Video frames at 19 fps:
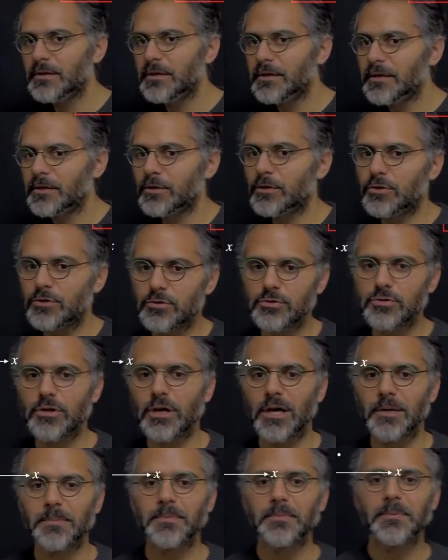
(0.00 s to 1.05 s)
you choose your
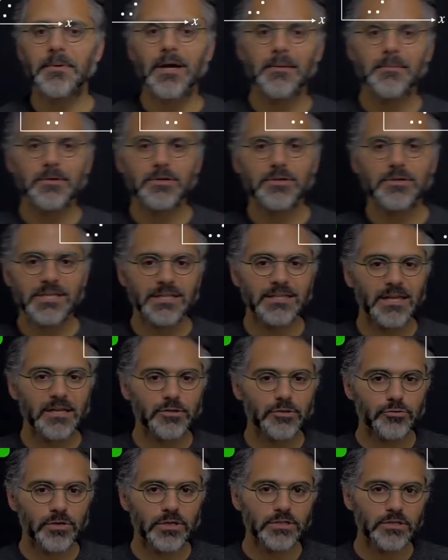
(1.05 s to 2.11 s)
hyperparameters, and then you
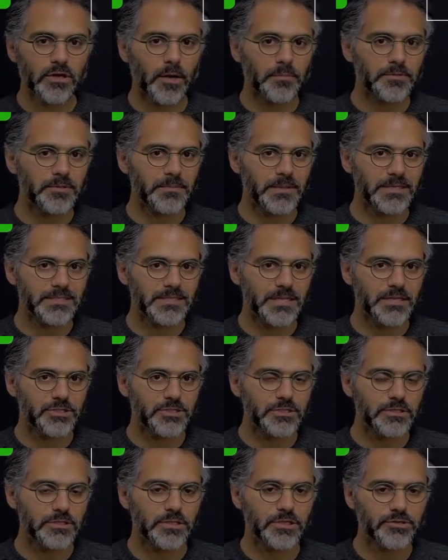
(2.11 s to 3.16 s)
run the
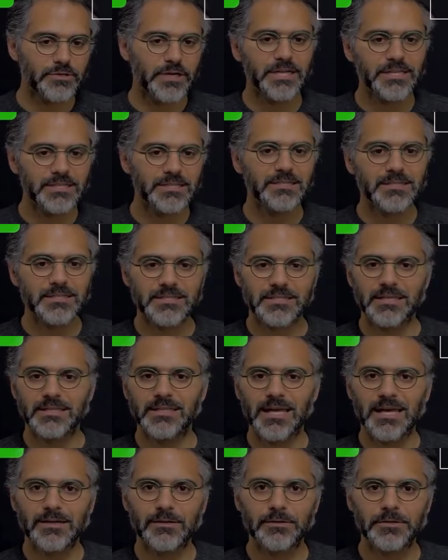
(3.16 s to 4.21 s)
optimization, the gradient descent
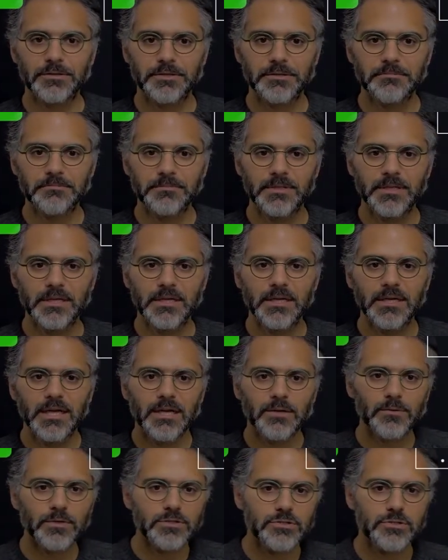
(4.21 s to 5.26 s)
algorithm. And
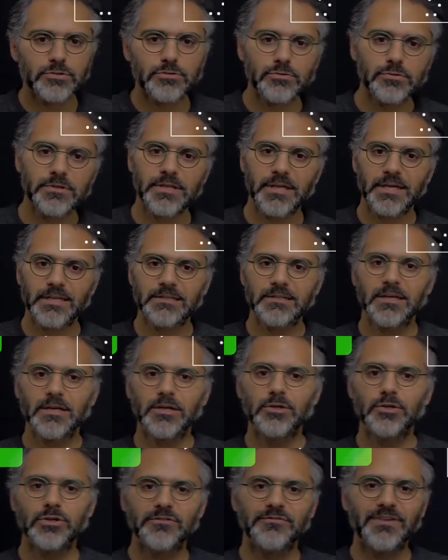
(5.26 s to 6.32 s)
once you do that,
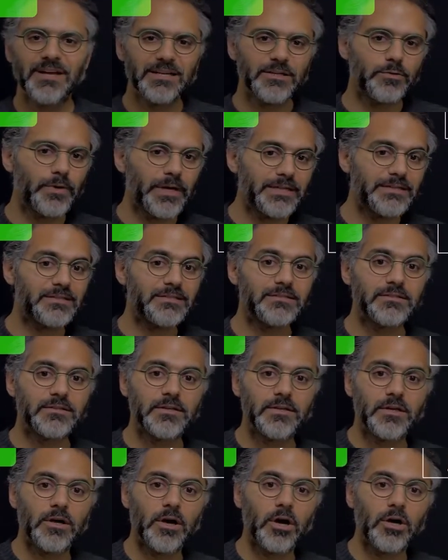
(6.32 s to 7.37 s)
you evaluate it
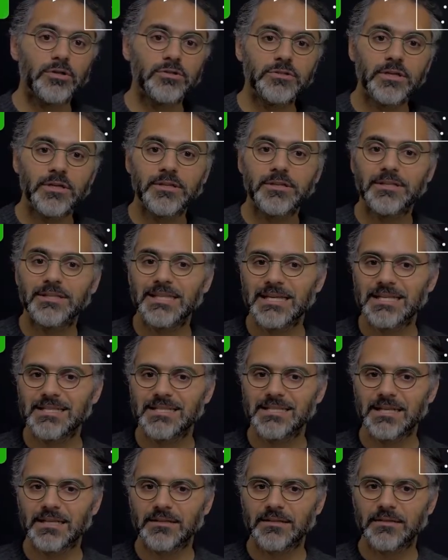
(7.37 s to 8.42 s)
on the test
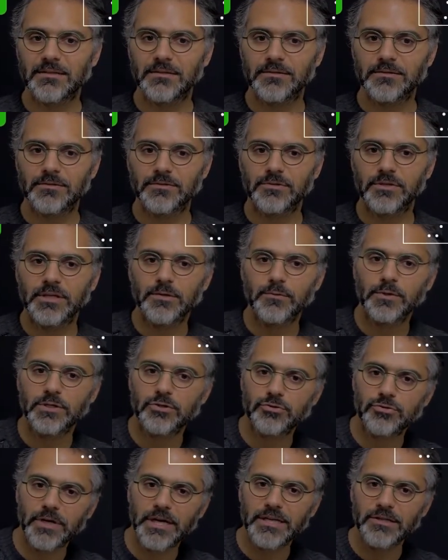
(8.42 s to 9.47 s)
set. So here we
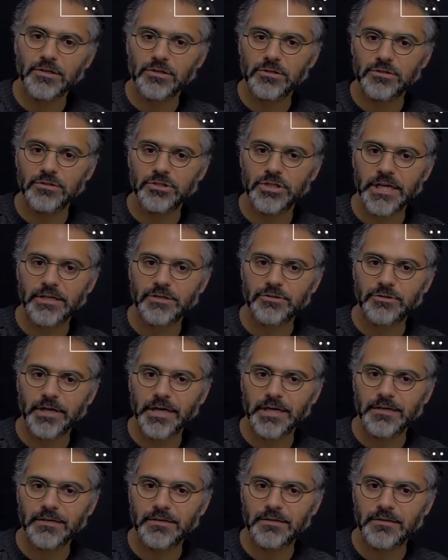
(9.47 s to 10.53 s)
trained on
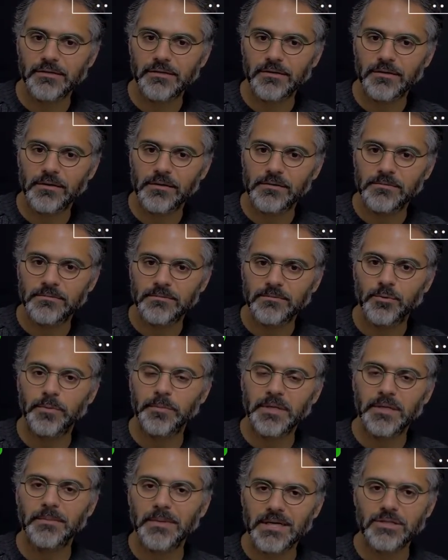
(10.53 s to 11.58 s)
JTrain, we
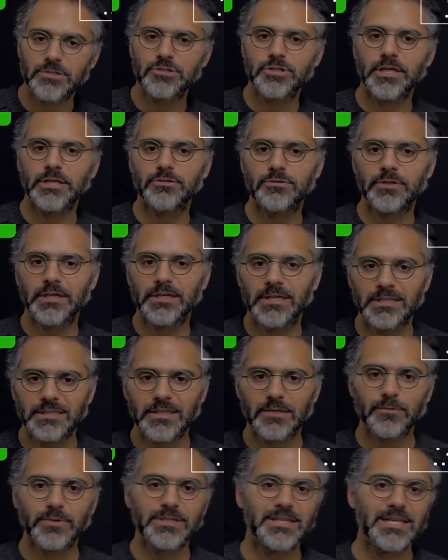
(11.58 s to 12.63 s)
minimized JTrain, and then
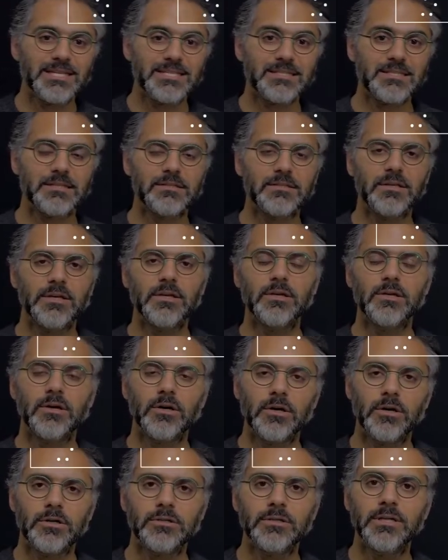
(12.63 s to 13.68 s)
we tested
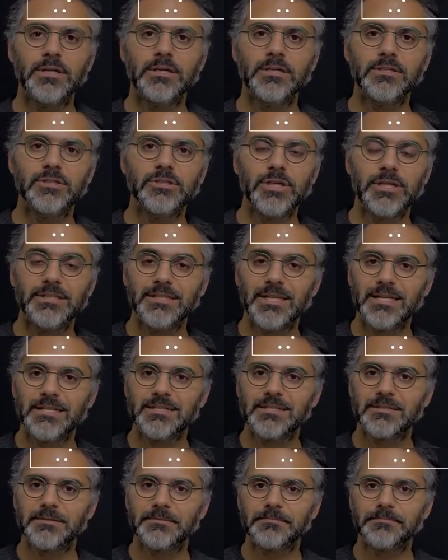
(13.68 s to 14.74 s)
on JTest,